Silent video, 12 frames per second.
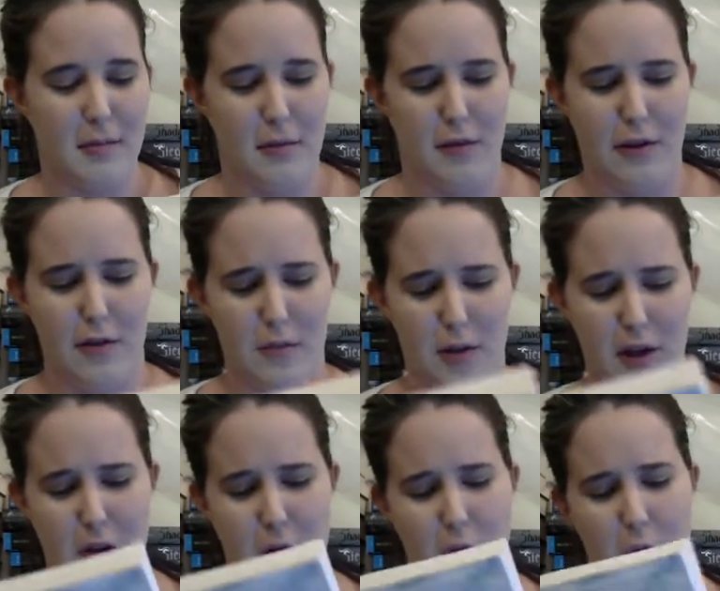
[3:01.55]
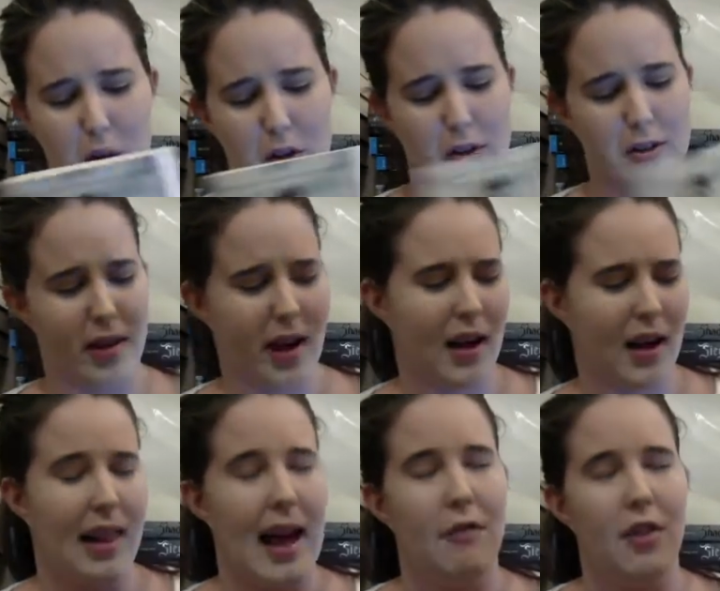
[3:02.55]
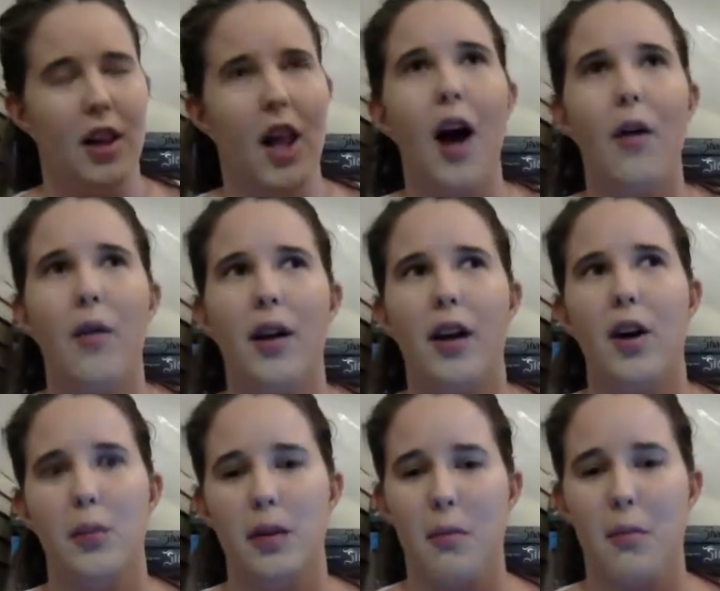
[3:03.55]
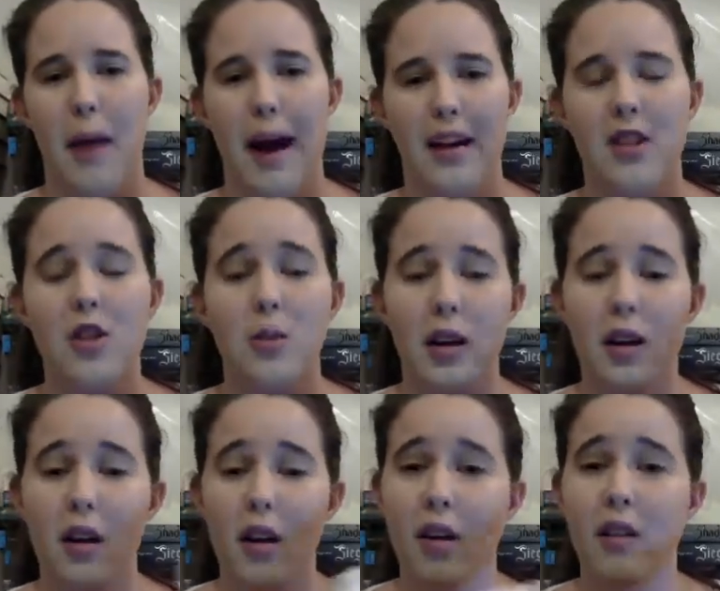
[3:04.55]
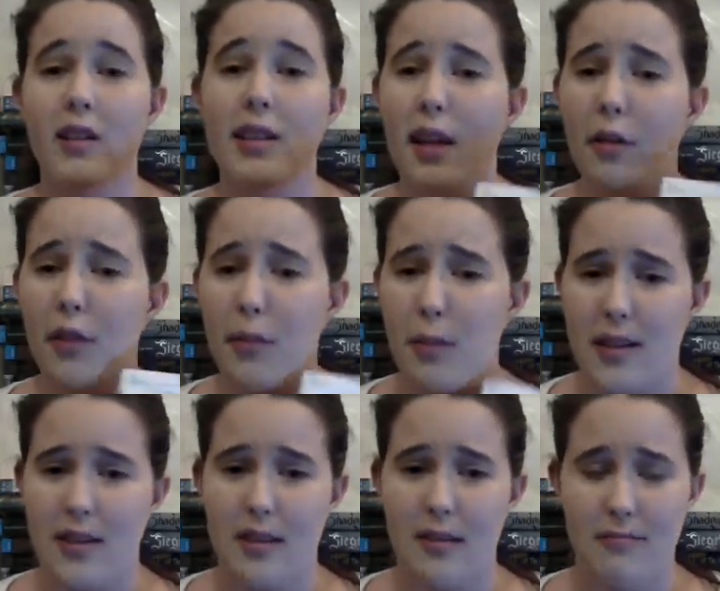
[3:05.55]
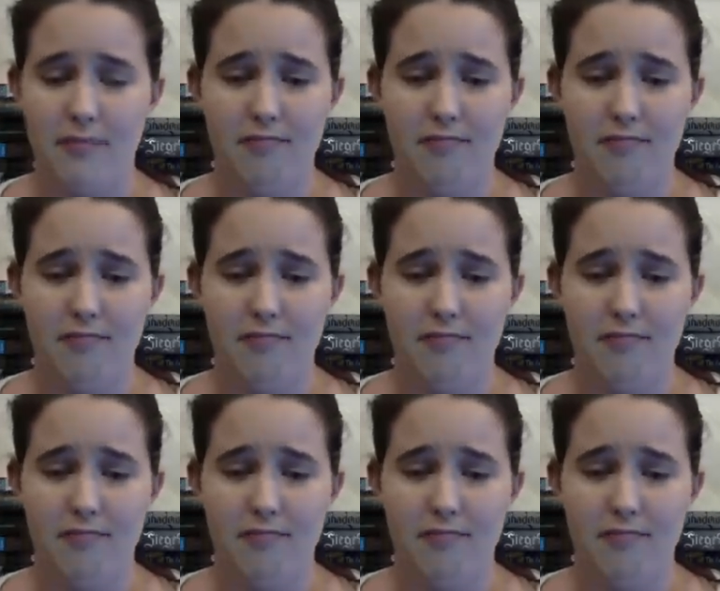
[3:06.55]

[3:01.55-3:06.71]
my favorite book in the whole world, so I kind of laughed a lot when I opened up the package, but it's a lovely present.